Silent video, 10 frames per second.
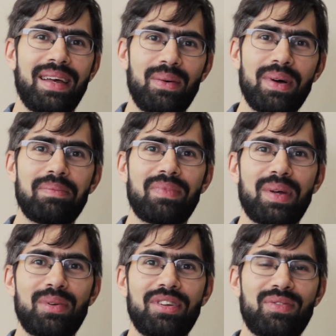Well, that
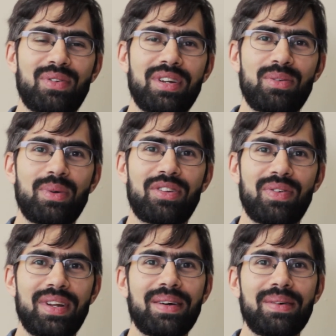was it for this week's
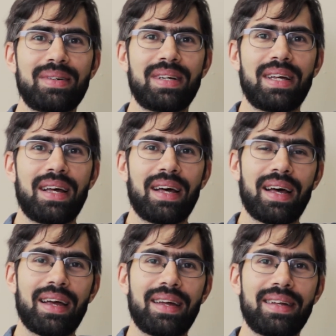video.
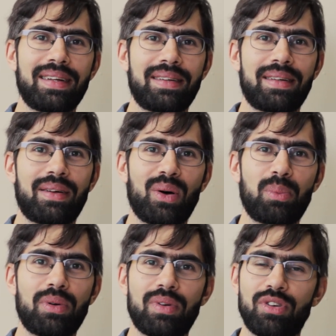I
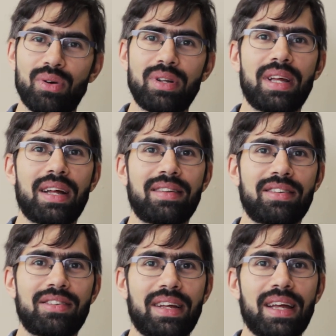hope you enjoyed the
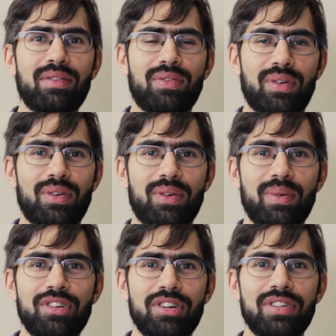answers I gave on your
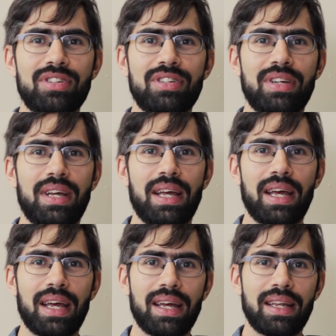questions.
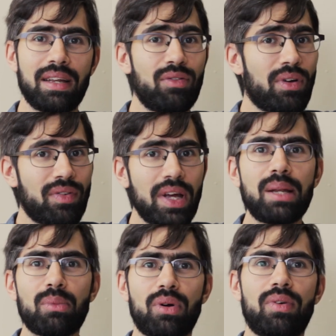And if you have any
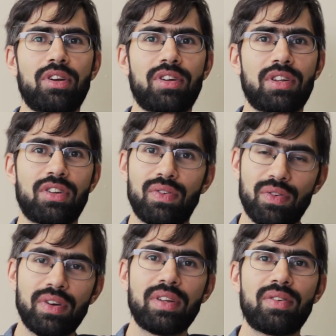more questions, feel
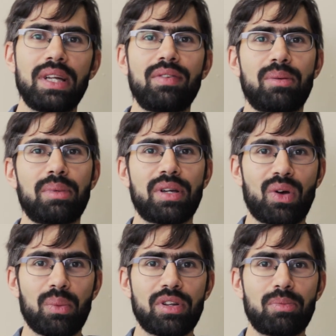free to leave them in the
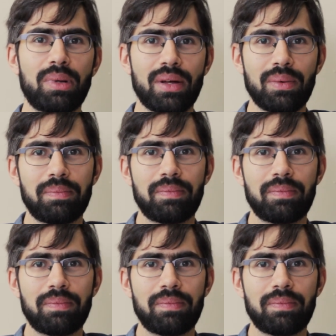comments below.